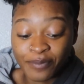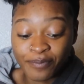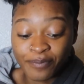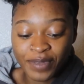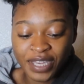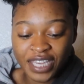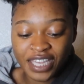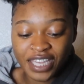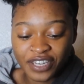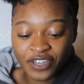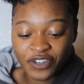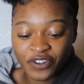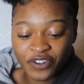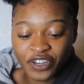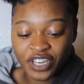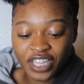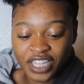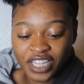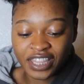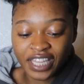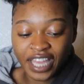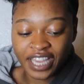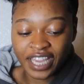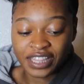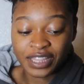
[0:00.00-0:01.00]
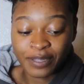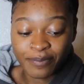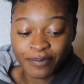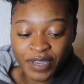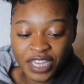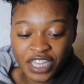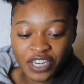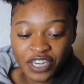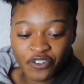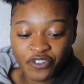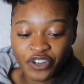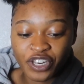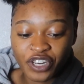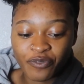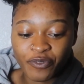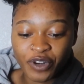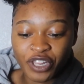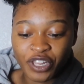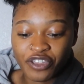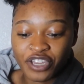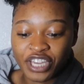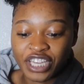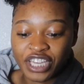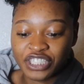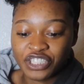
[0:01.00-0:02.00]
meet and greet where
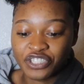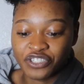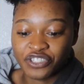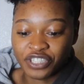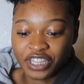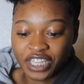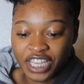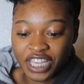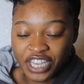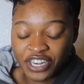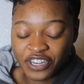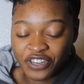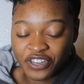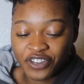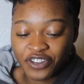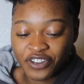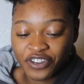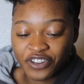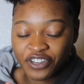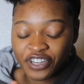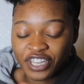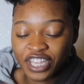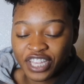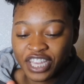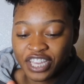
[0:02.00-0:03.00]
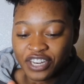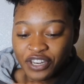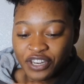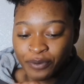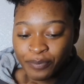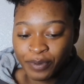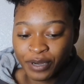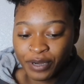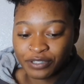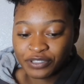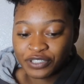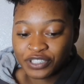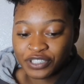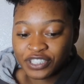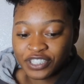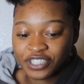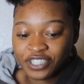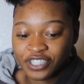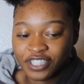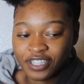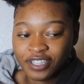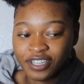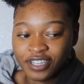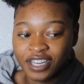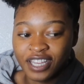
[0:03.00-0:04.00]
you get your lanyard and your
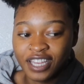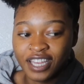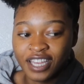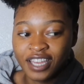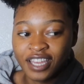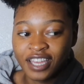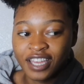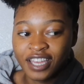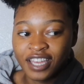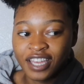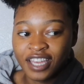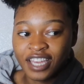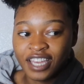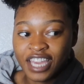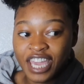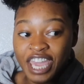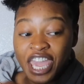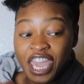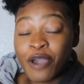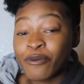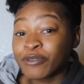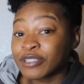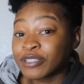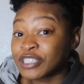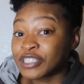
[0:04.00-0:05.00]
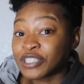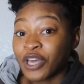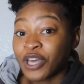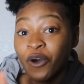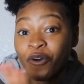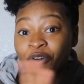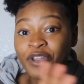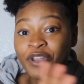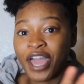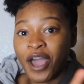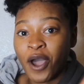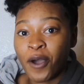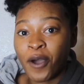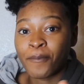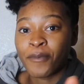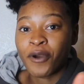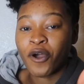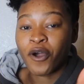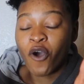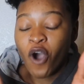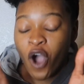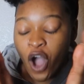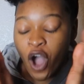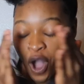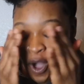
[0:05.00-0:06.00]
poster, it was sold out,
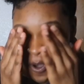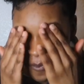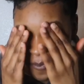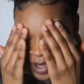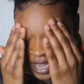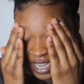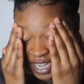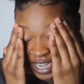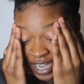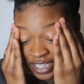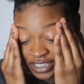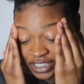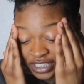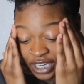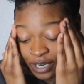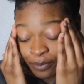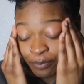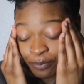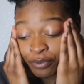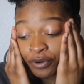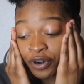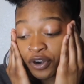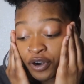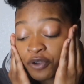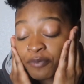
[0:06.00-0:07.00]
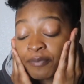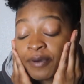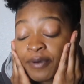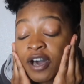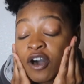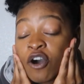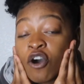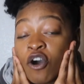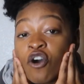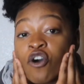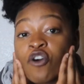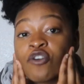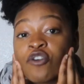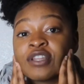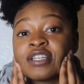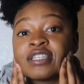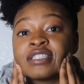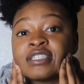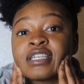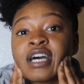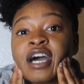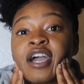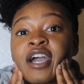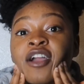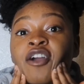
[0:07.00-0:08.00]
bro. Oh my gosh, it broke my whole
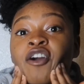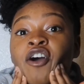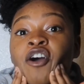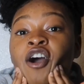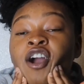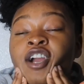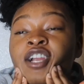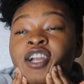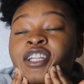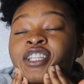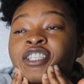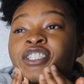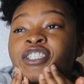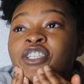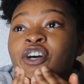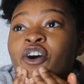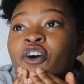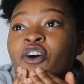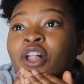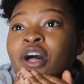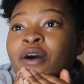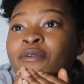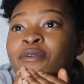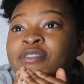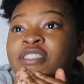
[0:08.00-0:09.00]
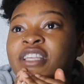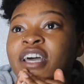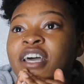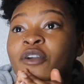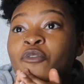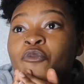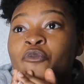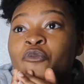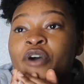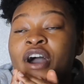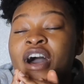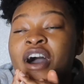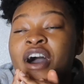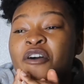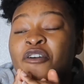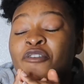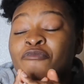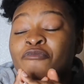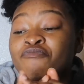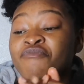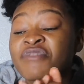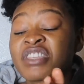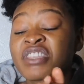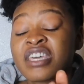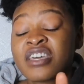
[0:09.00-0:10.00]
entire heart and soul. I was like, wow,
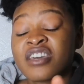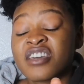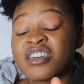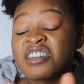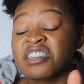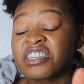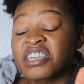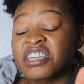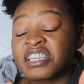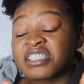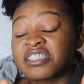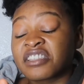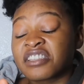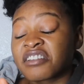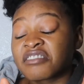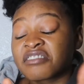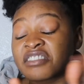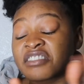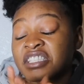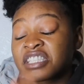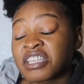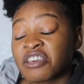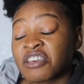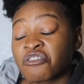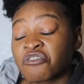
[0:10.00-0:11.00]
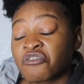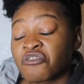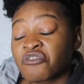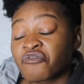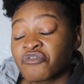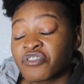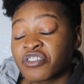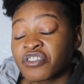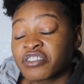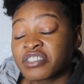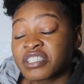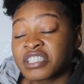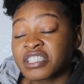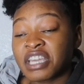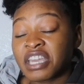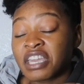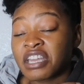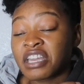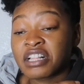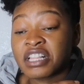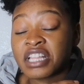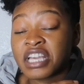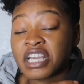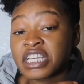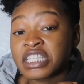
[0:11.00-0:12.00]
guess I'll settle for a
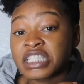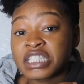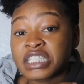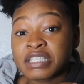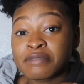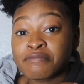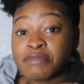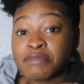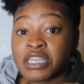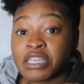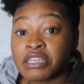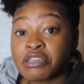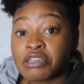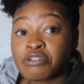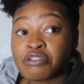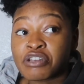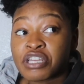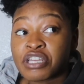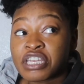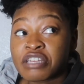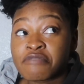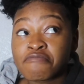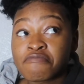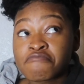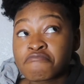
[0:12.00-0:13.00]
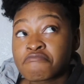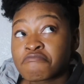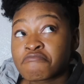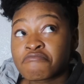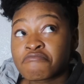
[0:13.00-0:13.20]
second class meet and greet.